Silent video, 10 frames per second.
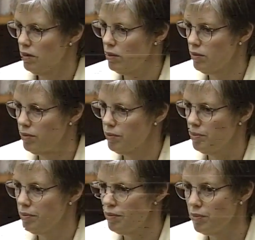And
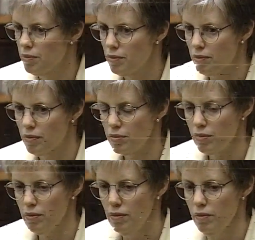again, what
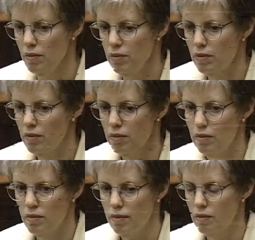type of contact
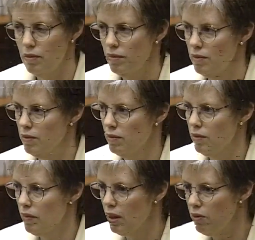would be needed
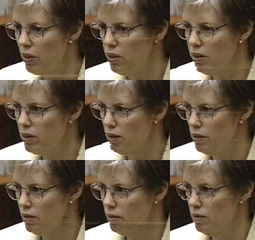for this to happen?